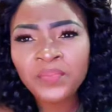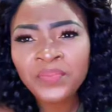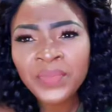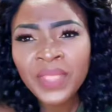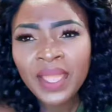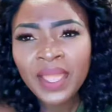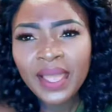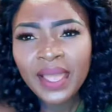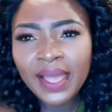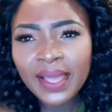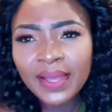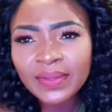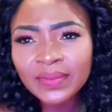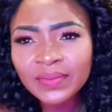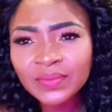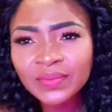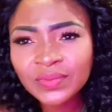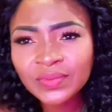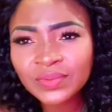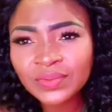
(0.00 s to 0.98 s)
yes,
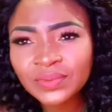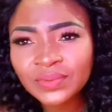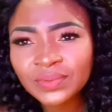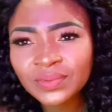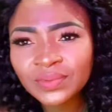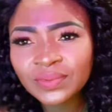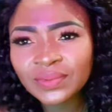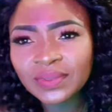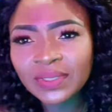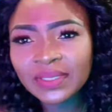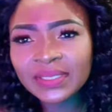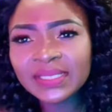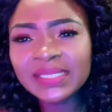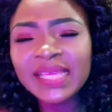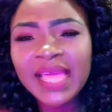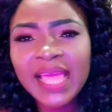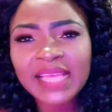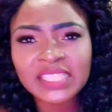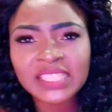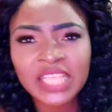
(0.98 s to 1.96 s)
thank you so much.
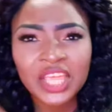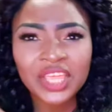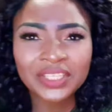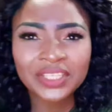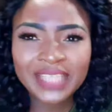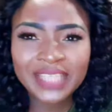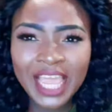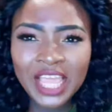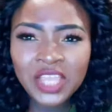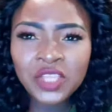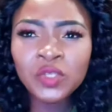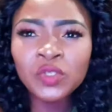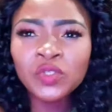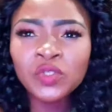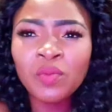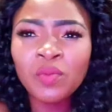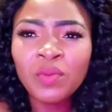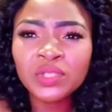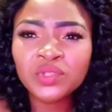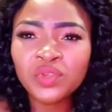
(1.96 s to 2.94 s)
Do the one that was,
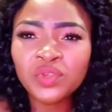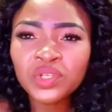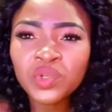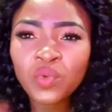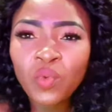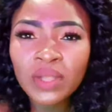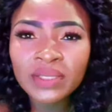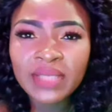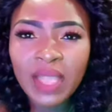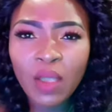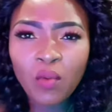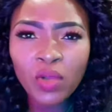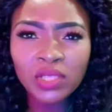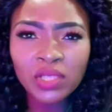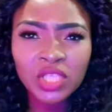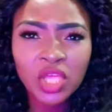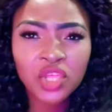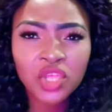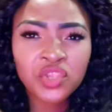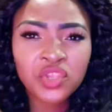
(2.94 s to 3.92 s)
you know how
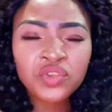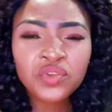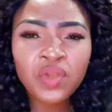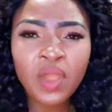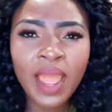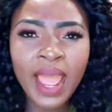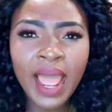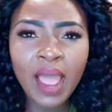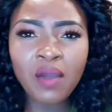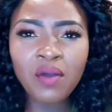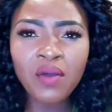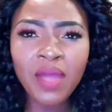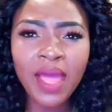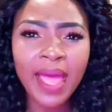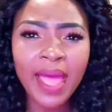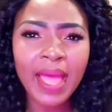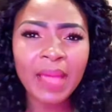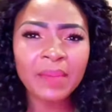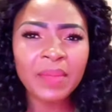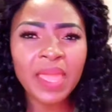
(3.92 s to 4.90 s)
a man would pat the
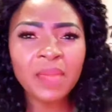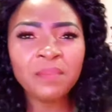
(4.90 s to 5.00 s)
woman's